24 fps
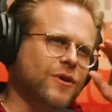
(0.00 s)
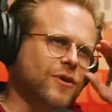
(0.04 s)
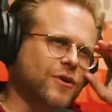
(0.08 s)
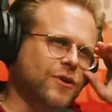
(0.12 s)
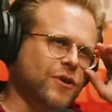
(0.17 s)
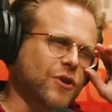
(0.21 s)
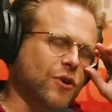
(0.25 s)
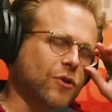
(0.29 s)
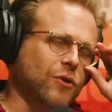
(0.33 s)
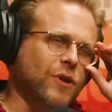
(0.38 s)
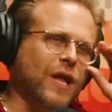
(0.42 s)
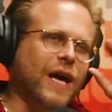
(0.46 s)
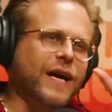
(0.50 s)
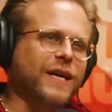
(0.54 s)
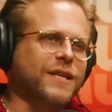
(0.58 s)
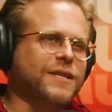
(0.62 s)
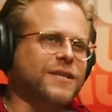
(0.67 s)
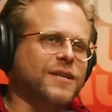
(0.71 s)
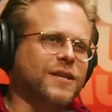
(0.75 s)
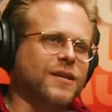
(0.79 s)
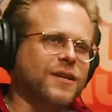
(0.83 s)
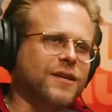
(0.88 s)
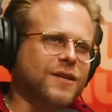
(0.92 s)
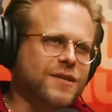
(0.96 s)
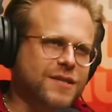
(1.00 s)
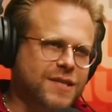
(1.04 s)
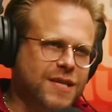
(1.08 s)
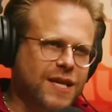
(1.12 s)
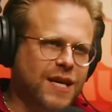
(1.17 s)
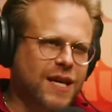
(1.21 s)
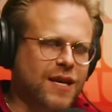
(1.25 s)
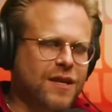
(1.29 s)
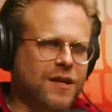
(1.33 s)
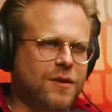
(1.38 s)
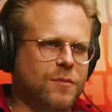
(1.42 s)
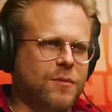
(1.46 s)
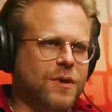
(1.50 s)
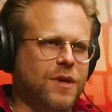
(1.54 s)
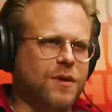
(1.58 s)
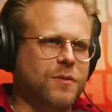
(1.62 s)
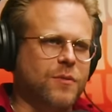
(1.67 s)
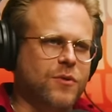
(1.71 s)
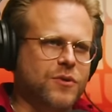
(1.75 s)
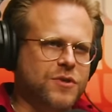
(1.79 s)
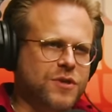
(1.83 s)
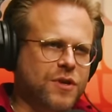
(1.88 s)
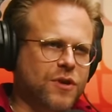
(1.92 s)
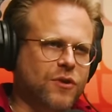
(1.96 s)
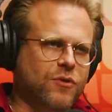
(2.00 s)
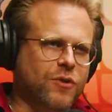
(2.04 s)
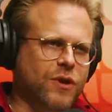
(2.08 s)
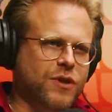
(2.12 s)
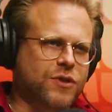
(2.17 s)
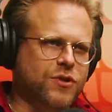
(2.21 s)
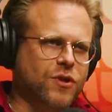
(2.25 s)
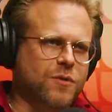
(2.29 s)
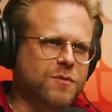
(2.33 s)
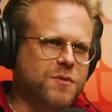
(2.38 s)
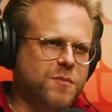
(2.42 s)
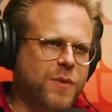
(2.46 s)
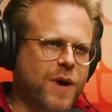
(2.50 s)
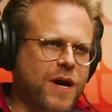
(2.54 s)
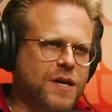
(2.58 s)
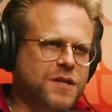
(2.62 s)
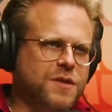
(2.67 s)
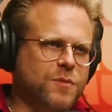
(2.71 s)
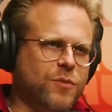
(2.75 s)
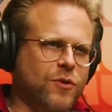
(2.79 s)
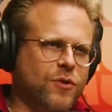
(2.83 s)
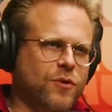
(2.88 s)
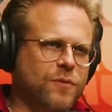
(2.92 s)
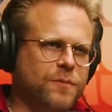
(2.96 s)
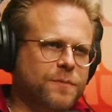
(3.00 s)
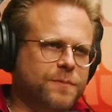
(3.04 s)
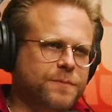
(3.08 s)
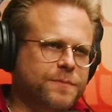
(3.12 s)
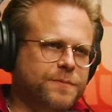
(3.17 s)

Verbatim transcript: you know, like to see in the in the most concrete terms possible?